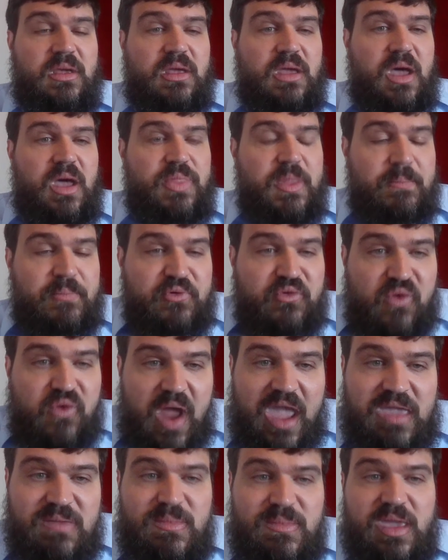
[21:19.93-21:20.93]
The
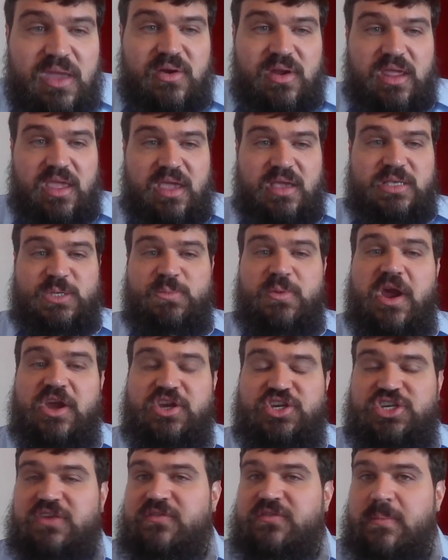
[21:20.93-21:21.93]
primary
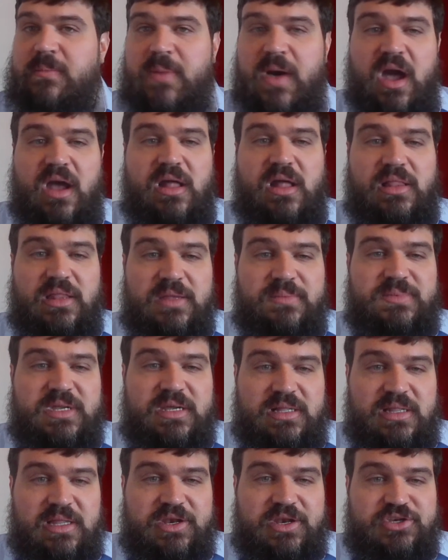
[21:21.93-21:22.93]
expression of
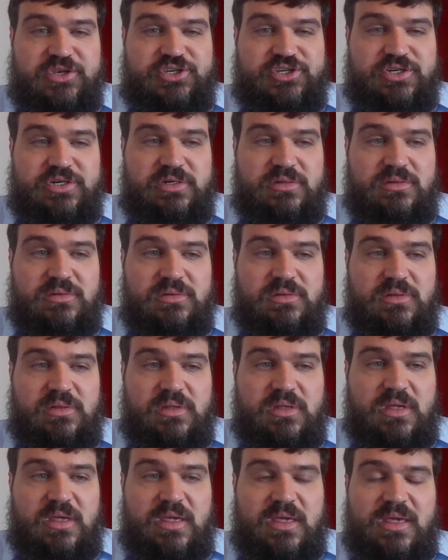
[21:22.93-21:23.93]
apocalyptic literature
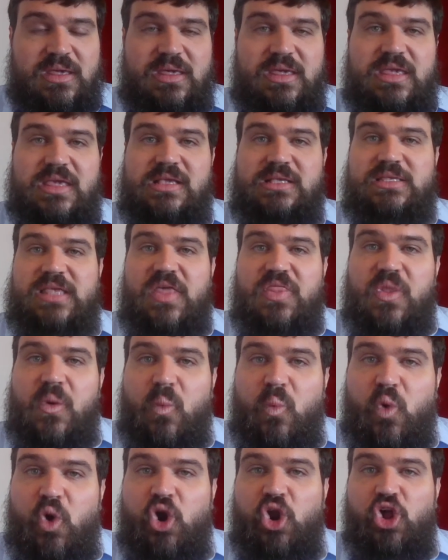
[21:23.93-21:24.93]
is that the
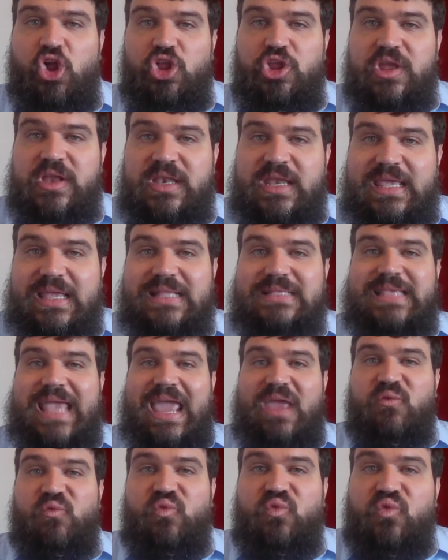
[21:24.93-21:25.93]
world needs
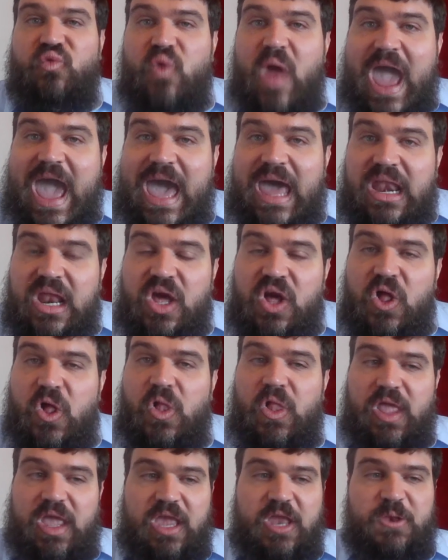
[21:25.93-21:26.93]
a
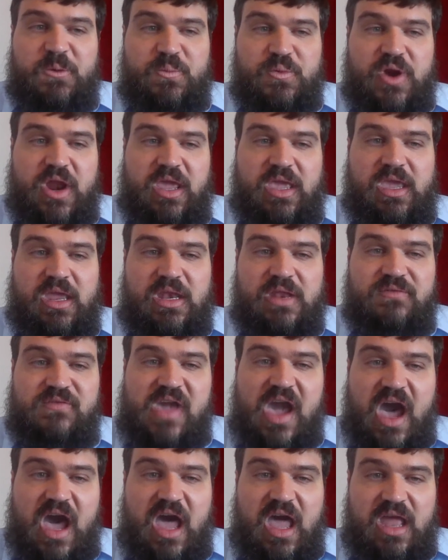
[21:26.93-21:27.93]
radical inbreaking of
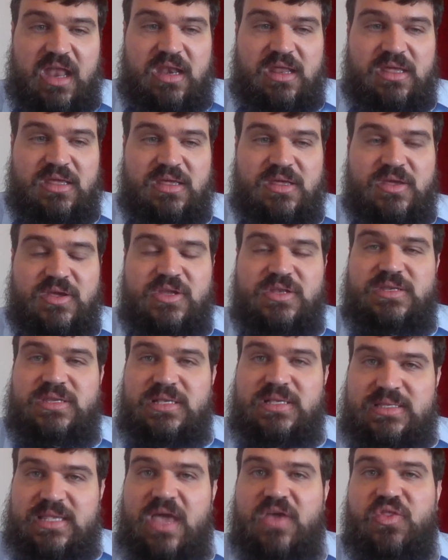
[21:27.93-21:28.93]
God to
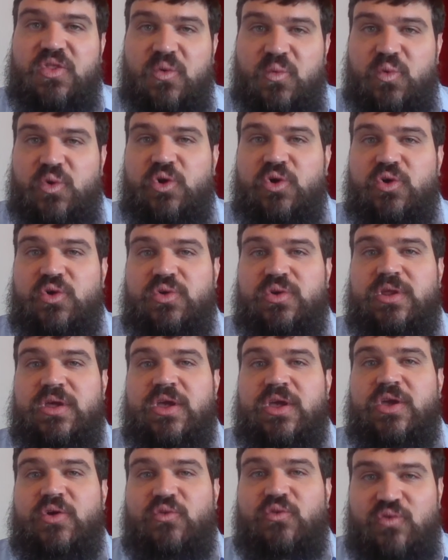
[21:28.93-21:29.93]
set the world
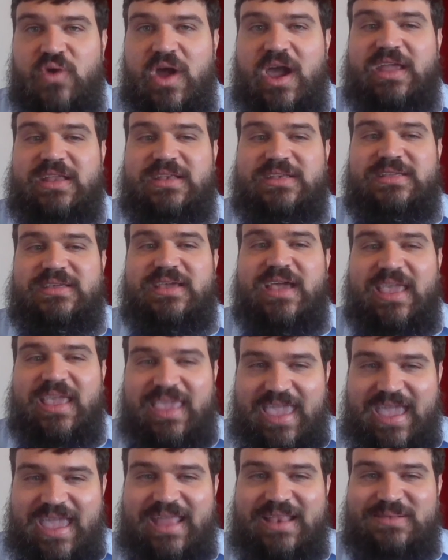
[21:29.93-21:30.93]
right
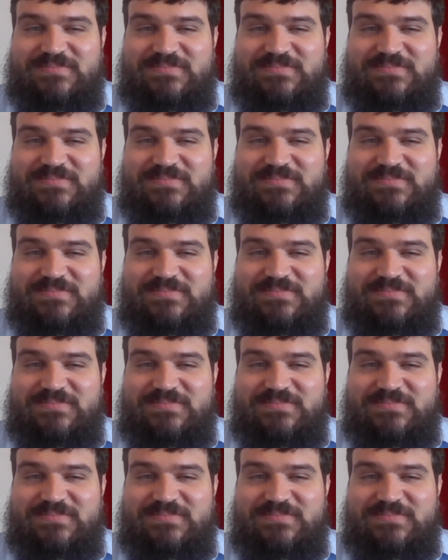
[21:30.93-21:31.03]
again.